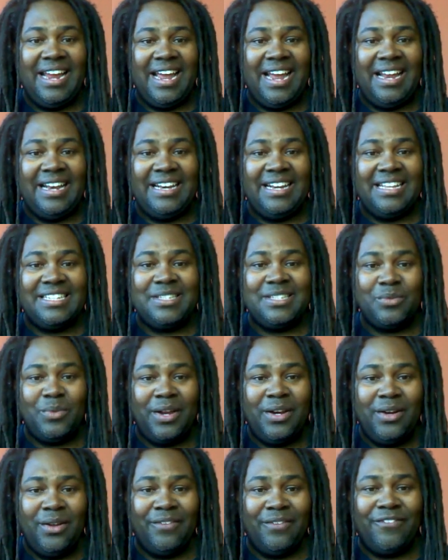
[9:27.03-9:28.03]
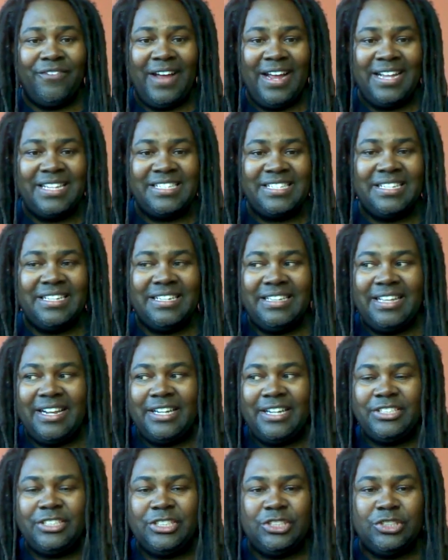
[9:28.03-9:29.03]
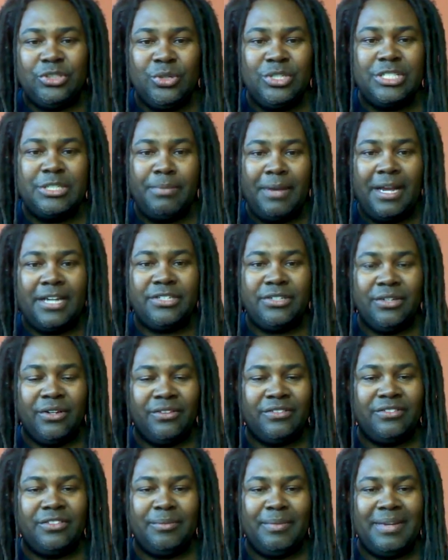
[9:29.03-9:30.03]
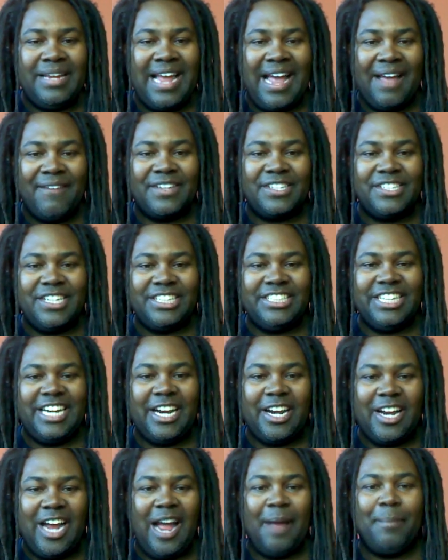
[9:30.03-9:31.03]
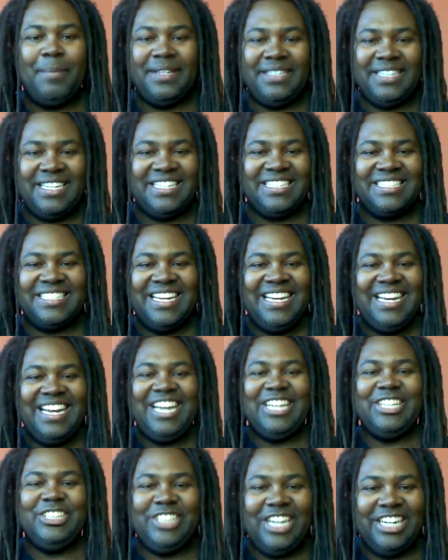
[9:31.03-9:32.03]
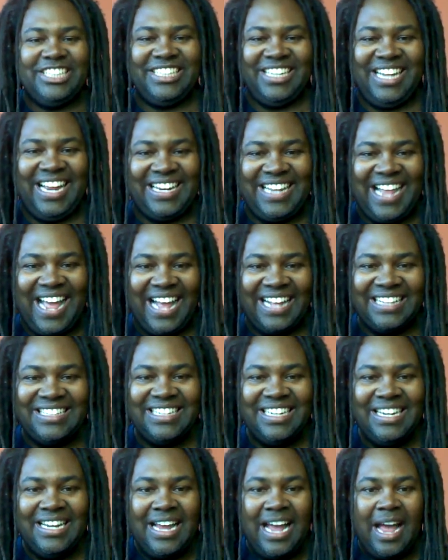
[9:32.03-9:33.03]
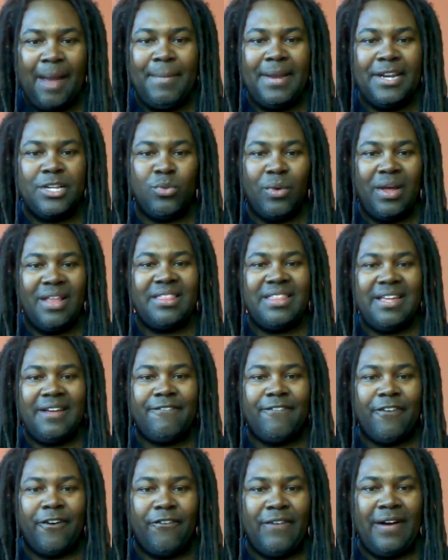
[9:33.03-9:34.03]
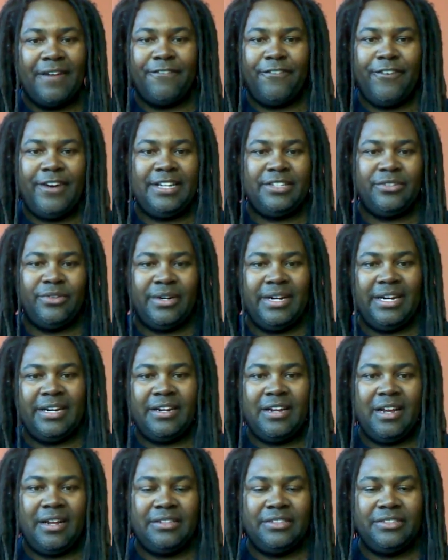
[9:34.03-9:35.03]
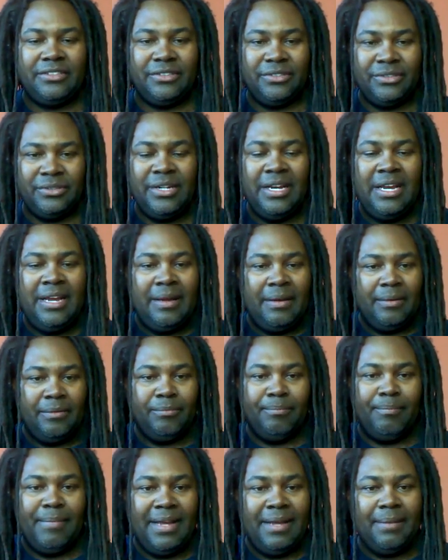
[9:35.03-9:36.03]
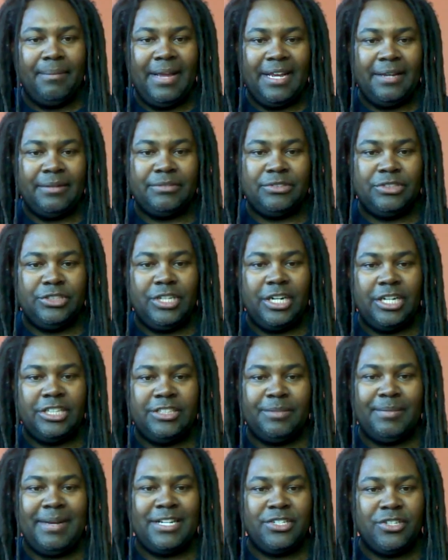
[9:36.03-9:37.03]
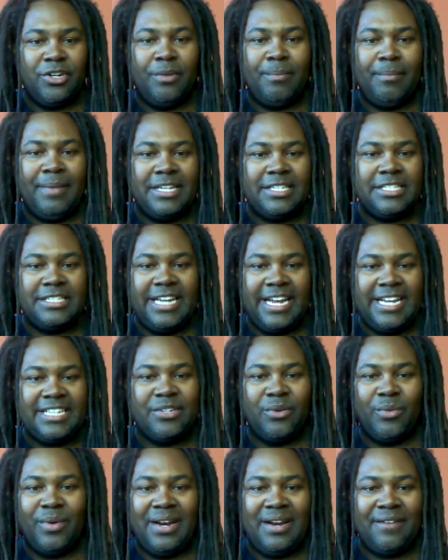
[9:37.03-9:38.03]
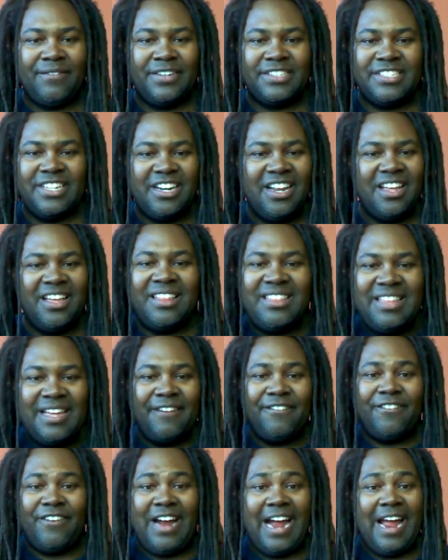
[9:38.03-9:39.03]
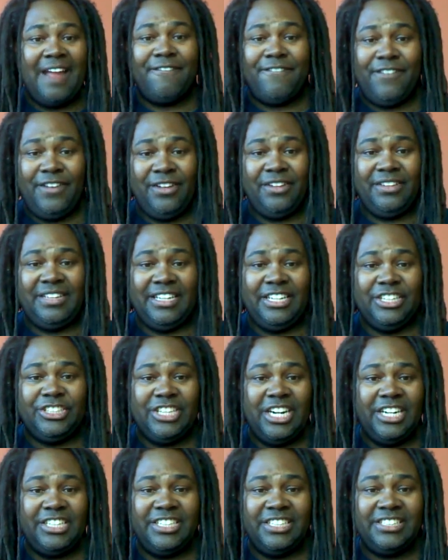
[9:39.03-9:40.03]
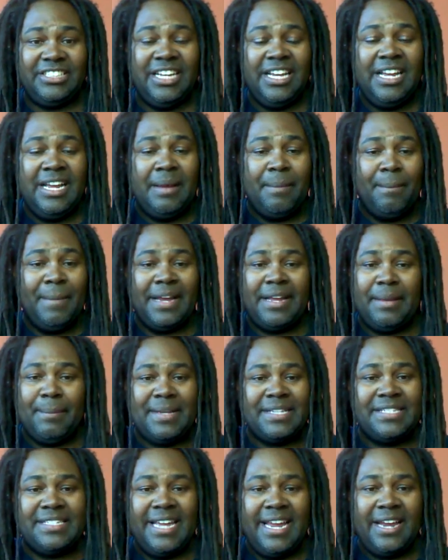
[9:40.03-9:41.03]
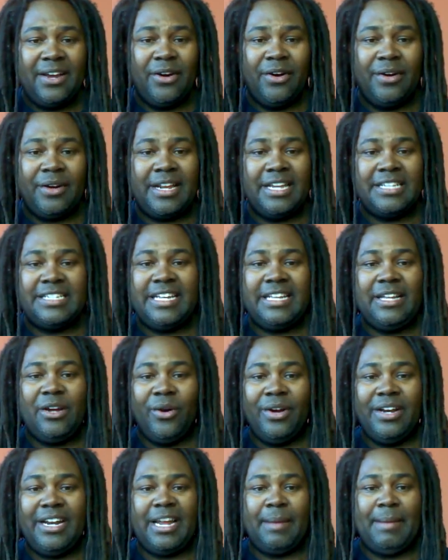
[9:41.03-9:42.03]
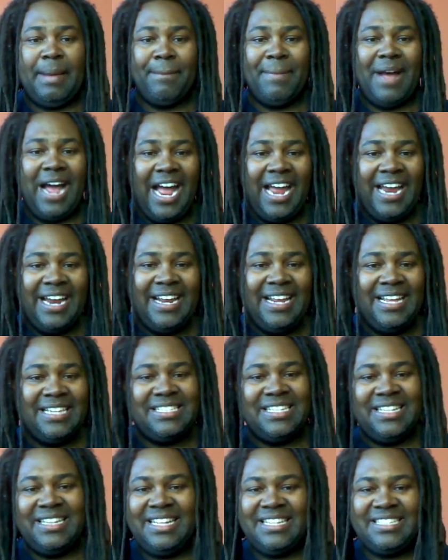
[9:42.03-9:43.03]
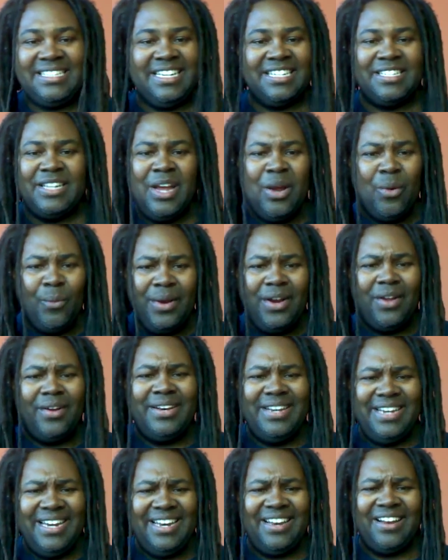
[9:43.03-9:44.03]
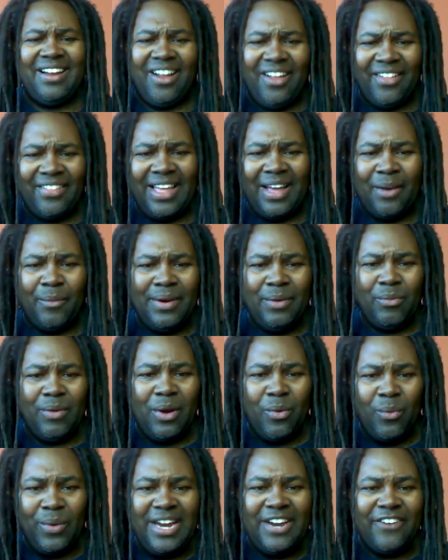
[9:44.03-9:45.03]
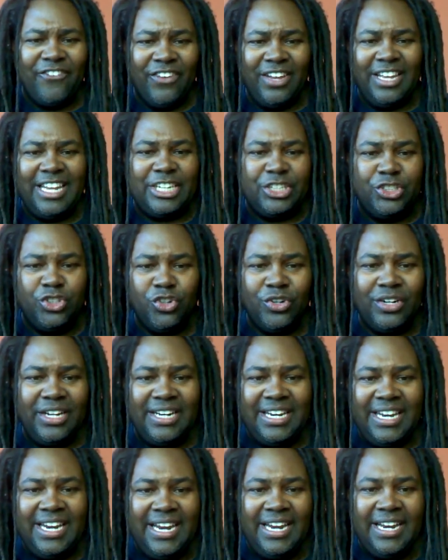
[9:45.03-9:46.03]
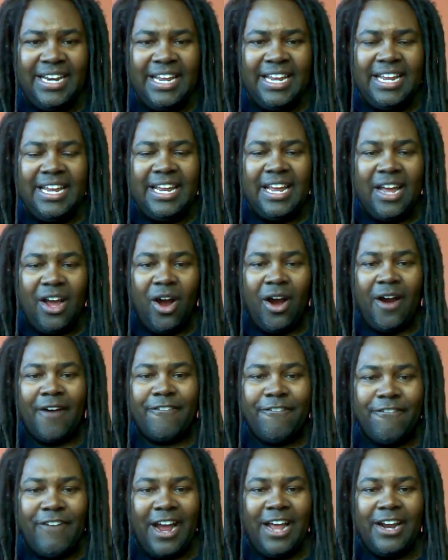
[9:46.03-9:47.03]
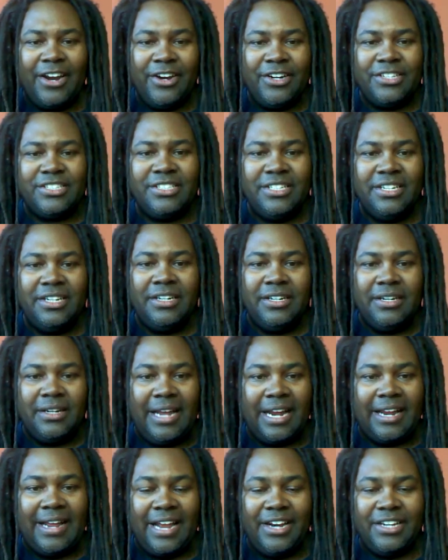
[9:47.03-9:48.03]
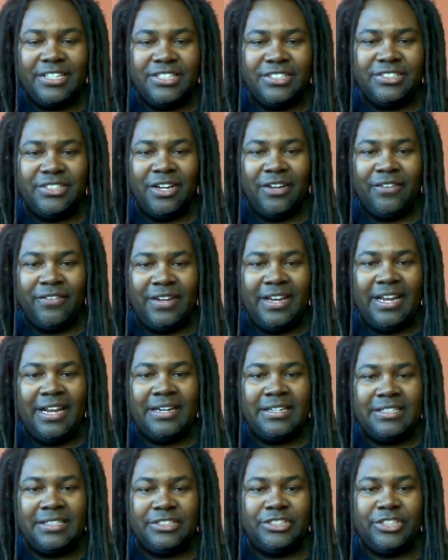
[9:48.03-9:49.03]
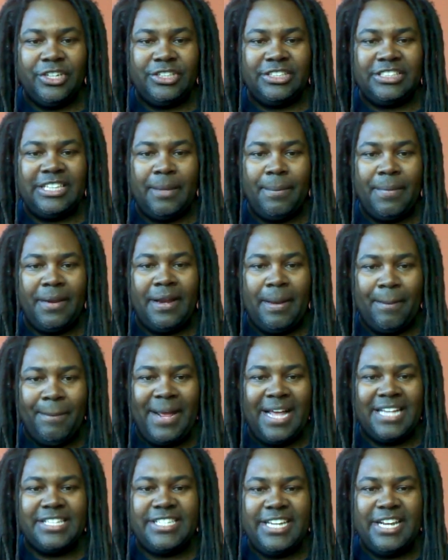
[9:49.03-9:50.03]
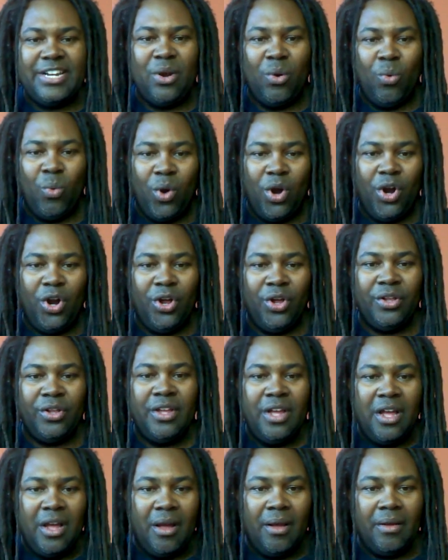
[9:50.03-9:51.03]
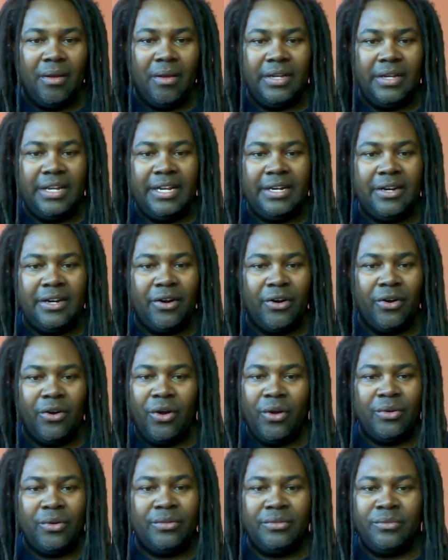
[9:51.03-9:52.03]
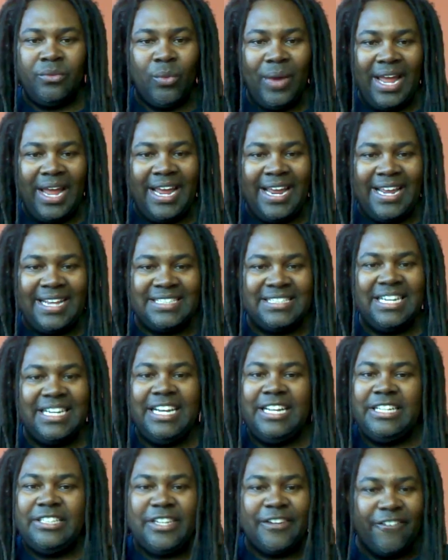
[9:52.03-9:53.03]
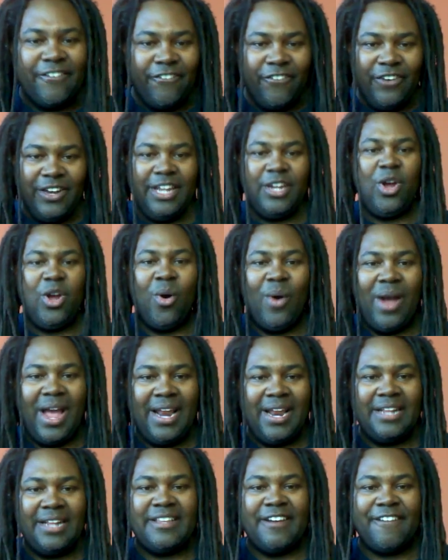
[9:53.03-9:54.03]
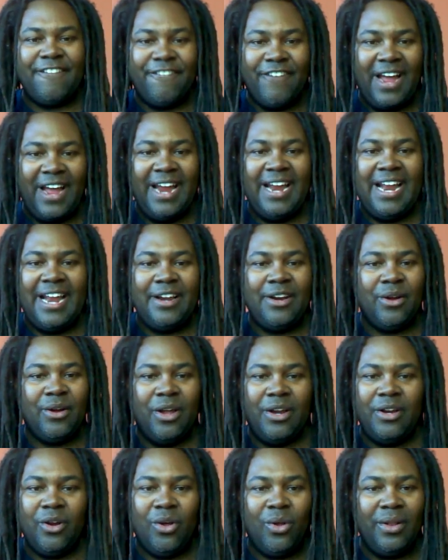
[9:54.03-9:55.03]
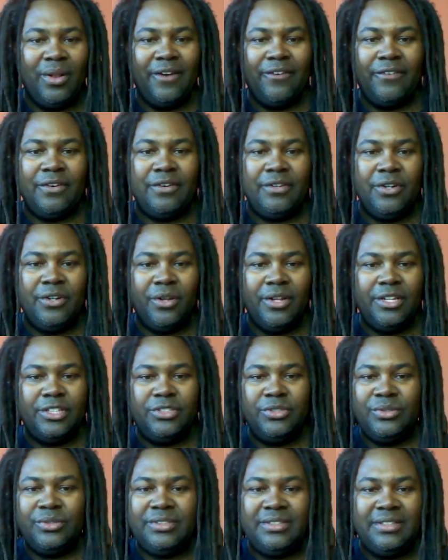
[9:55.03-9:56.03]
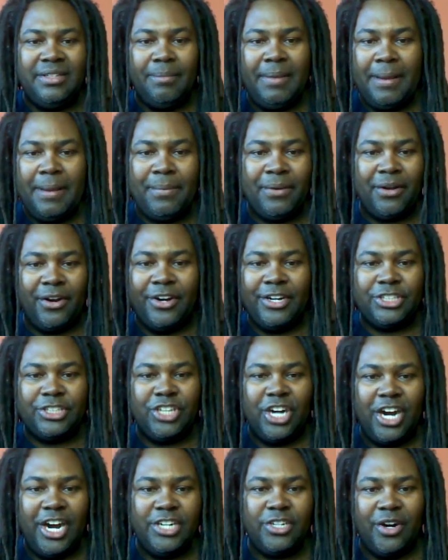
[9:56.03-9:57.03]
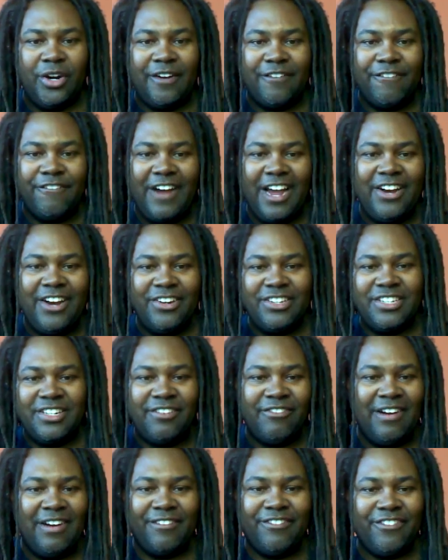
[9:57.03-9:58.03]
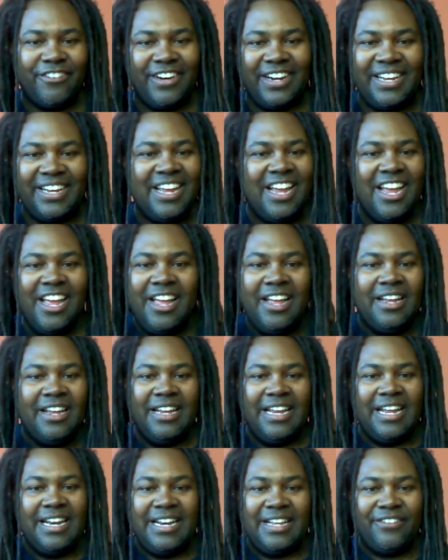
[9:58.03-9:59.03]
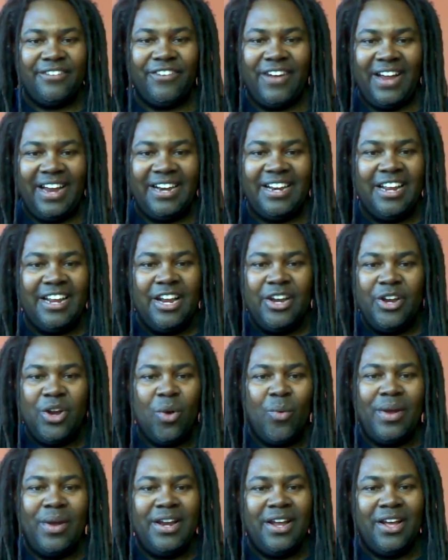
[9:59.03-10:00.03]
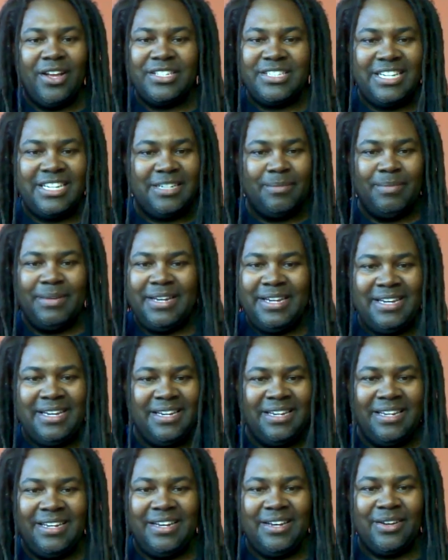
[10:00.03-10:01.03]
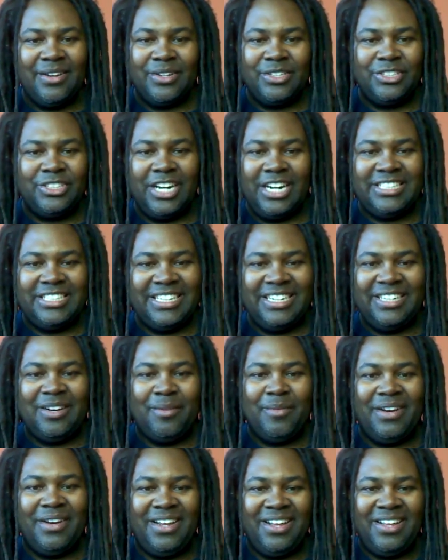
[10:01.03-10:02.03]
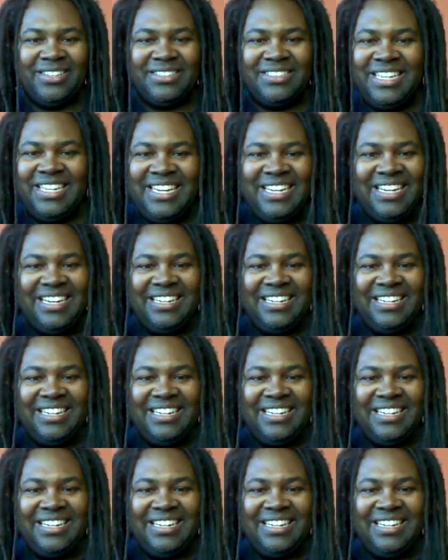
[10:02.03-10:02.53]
And this is one of those fights that is just too special to be having such incompetence in judging like that. I mean, it's one thing for a referee to make judgments or mistakes or whatever. It's another thing for, I feel, that the judges make a mistake or they can be biased and this. We don't need all that. What we really truly need are fighters like Anderson Silva and Georges St.Pierre, the best in the world in their own ways, to really go at it, to fight, and the only two people that are in charge are the fighters and the referee in this fight. No one else needs to be, judging. No one else.